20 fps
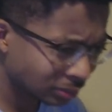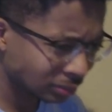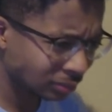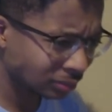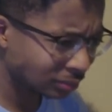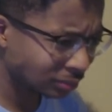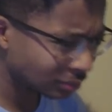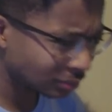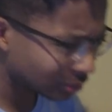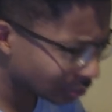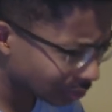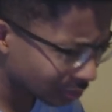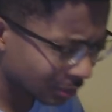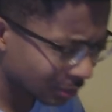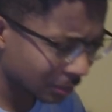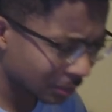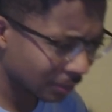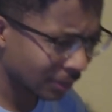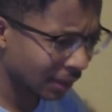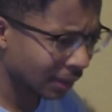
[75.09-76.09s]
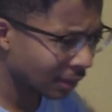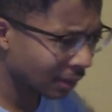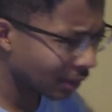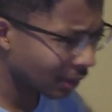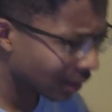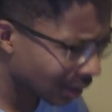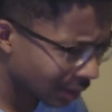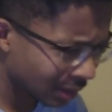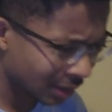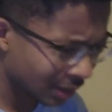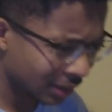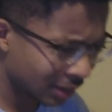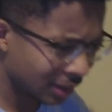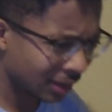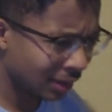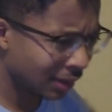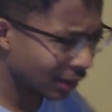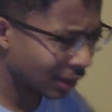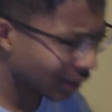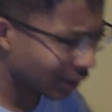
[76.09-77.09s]
I don't know. I don't know,
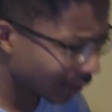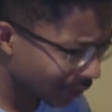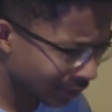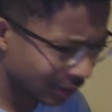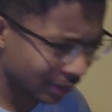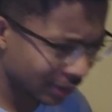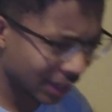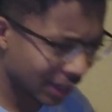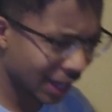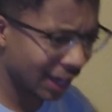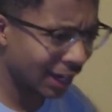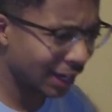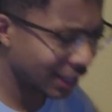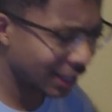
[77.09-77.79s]
I don't know. Okay.